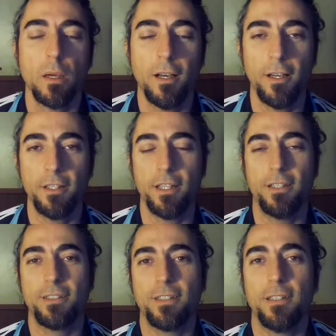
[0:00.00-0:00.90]
Hi
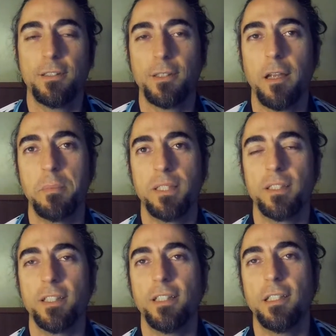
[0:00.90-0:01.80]
guys, it's Simon
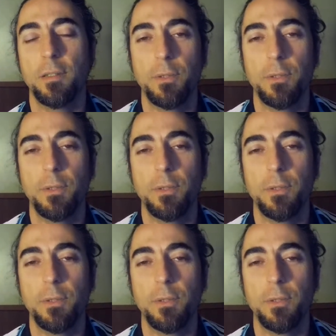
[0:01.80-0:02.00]
C.